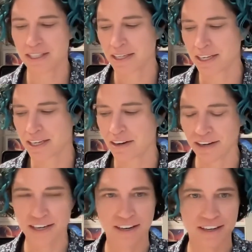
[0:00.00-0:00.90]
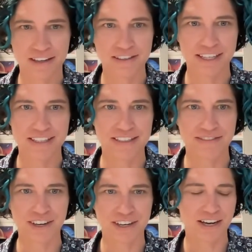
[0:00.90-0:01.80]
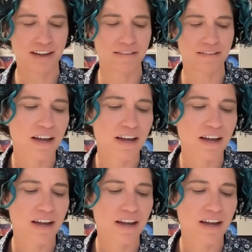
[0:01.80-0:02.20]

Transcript: in our collective archive.